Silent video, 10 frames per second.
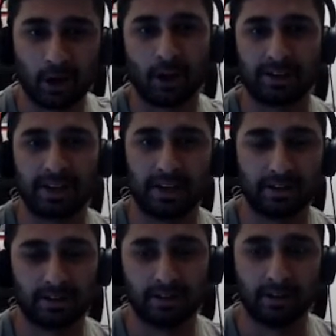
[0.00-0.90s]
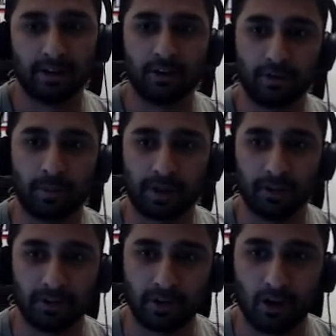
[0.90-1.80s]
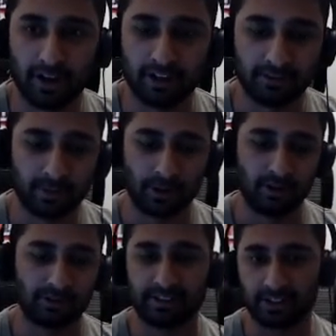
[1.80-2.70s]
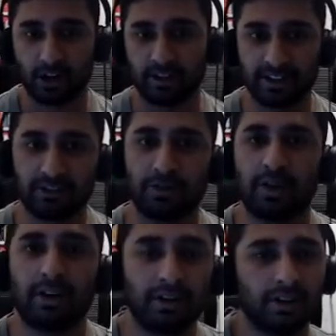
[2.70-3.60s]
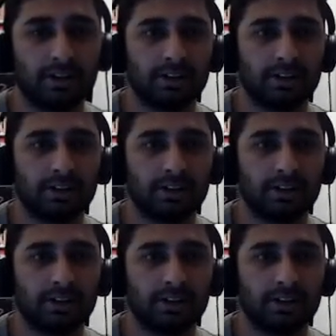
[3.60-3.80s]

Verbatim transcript: content right from Guild of Guardians because as a content creator,